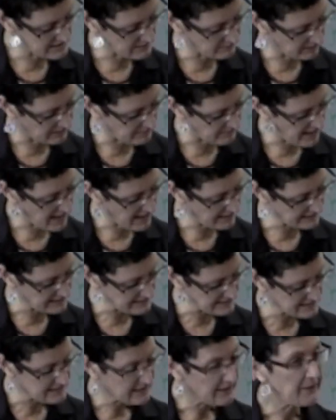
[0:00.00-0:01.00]
similar
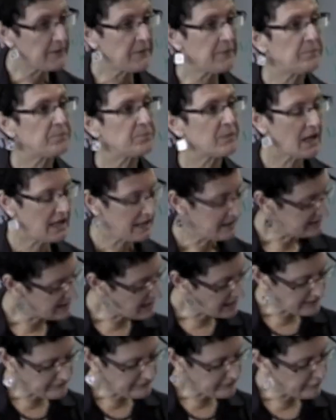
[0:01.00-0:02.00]
matters.
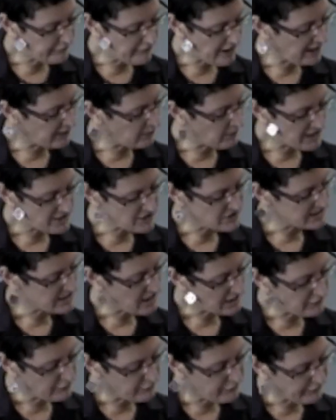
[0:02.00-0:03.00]
None of the evaluations I
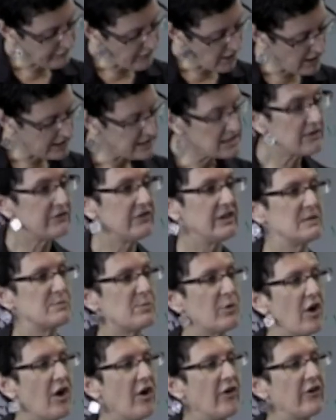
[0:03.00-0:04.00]
could find of these
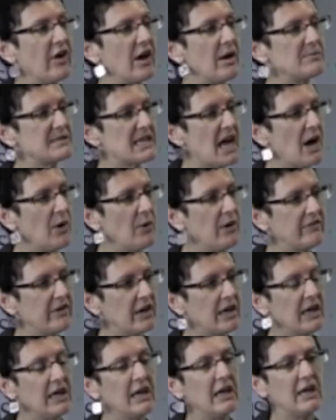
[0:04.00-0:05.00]
programs,
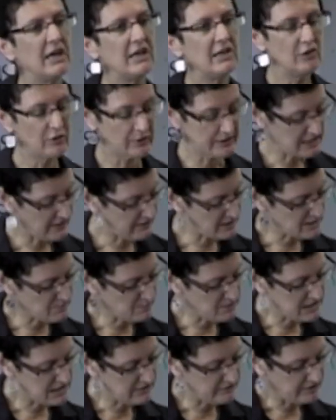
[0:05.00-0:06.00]
however, looked at the
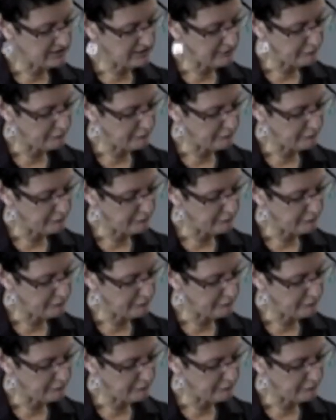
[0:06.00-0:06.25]
specific